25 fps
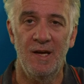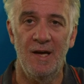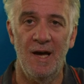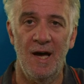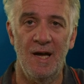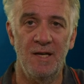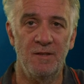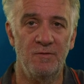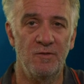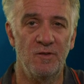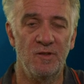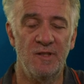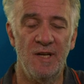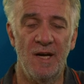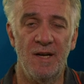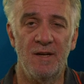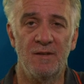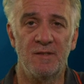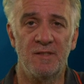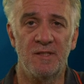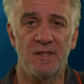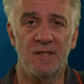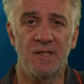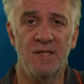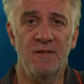And if you've done a
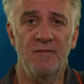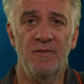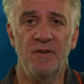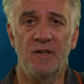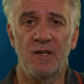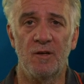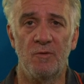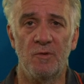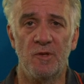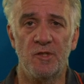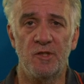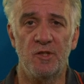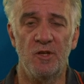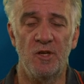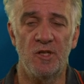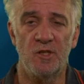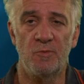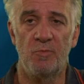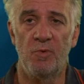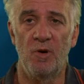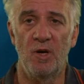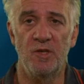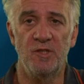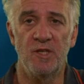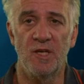significant research
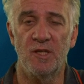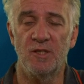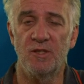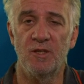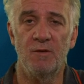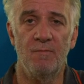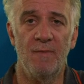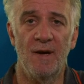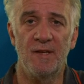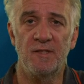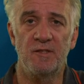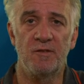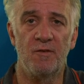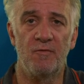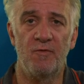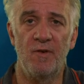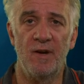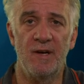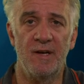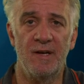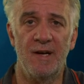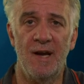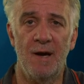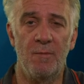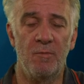project, you must have read
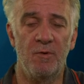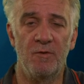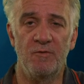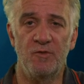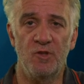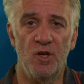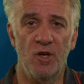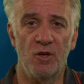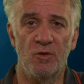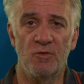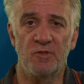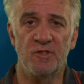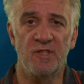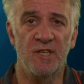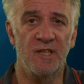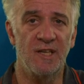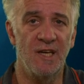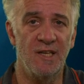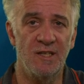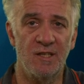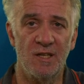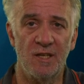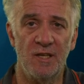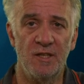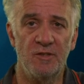a number of journals to
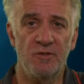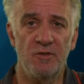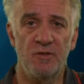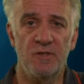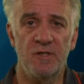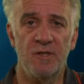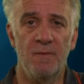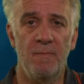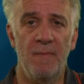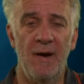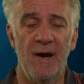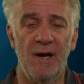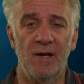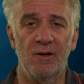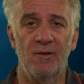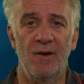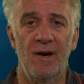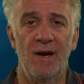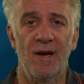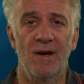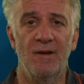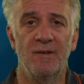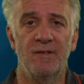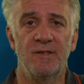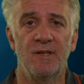get your literature
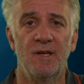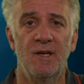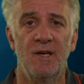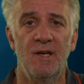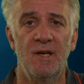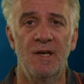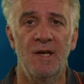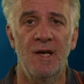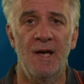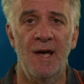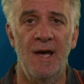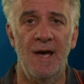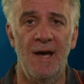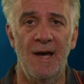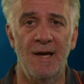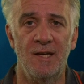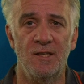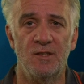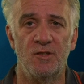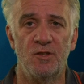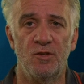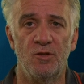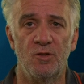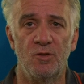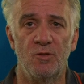background
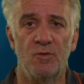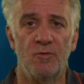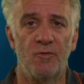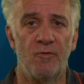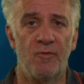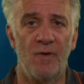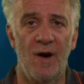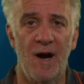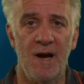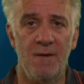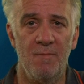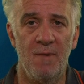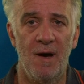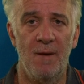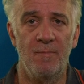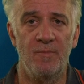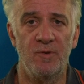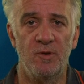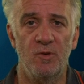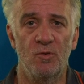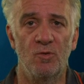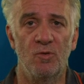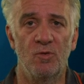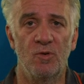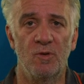and to frame up
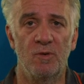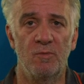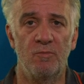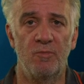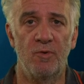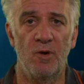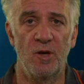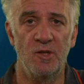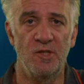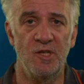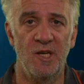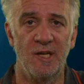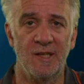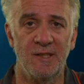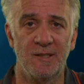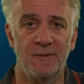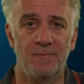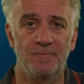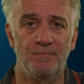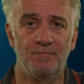your project.